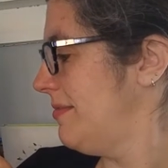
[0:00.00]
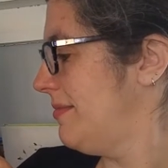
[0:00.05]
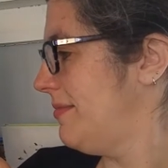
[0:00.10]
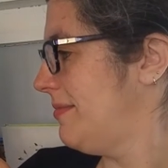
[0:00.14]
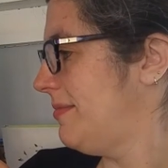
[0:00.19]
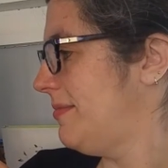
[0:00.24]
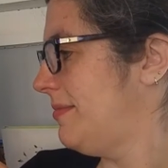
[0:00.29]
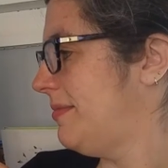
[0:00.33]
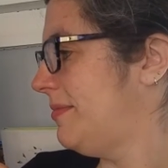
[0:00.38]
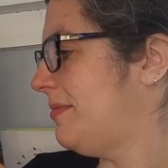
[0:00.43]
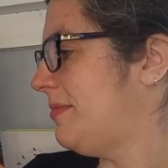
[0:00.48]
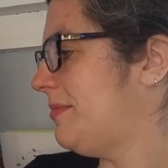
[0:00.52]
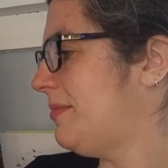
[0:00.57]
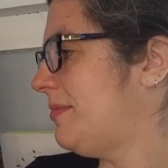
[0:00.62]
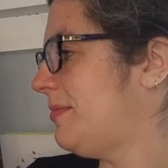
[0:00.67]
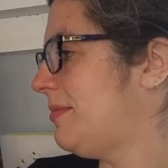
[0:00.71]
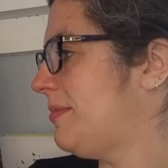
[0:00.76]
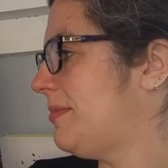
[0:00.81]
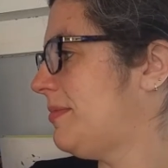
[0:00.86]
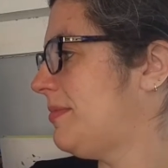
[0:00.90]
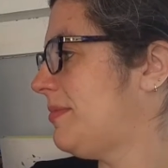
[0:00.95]

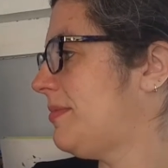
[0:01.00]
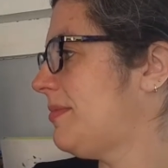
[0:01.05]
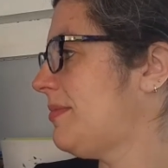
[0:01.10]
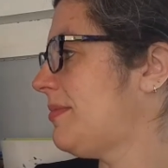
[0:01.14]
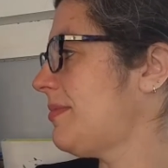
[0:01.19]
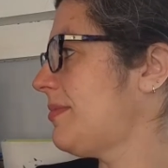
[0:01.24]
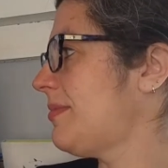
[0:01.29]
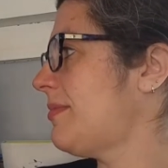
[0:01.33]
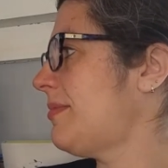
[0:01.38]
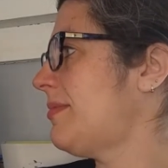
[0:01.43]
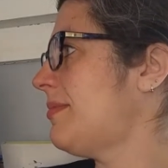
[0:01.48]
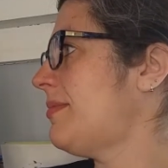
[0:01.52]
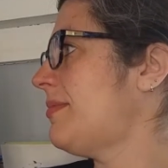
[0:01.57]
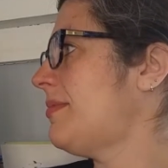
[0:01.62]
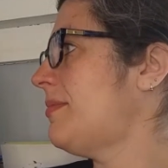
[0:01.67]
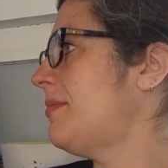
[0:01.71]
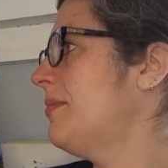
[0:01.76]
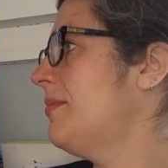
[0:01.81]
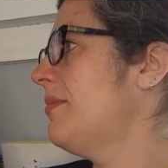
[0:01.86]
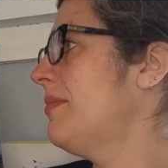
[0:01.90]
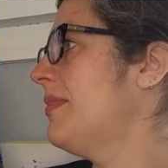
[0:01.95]

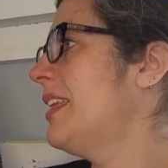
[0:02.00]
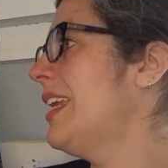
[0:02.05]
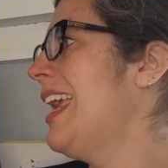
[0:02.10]
Nobody speaks.